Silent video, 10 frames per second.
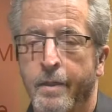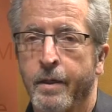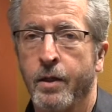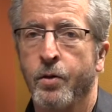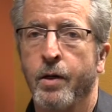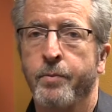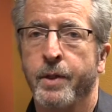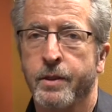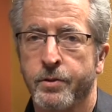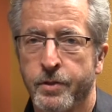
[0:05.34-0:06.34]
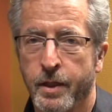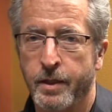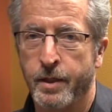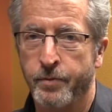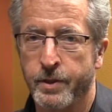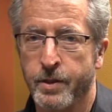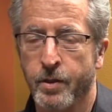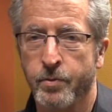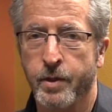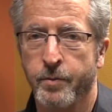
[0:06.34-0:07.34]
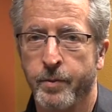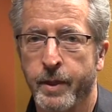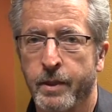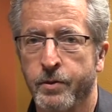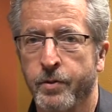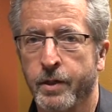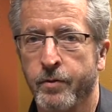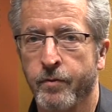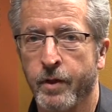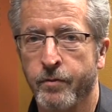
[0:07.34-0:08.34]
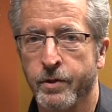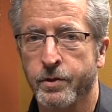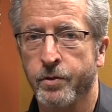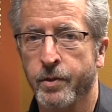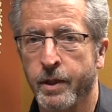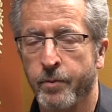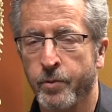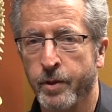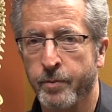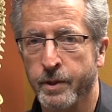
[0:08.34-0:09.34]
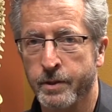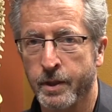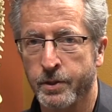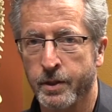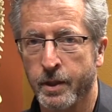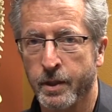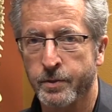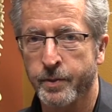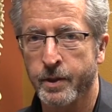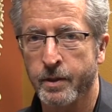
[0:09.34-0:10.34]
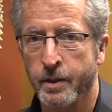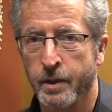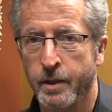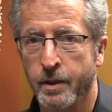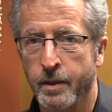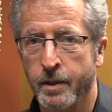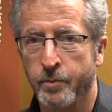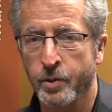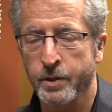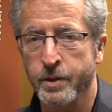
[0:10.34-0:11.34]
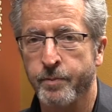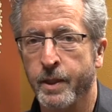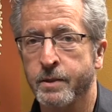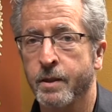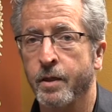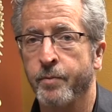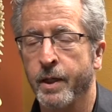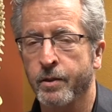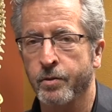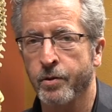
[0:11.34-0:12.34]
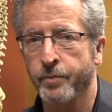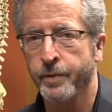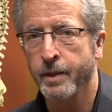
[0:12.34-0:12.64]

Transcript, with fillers: Hello, I'm Dr. John Henry Sloan. I'm the Medical Director of Lovelace UNM Rehabilitation Hospital and President of Manzano Medical Group.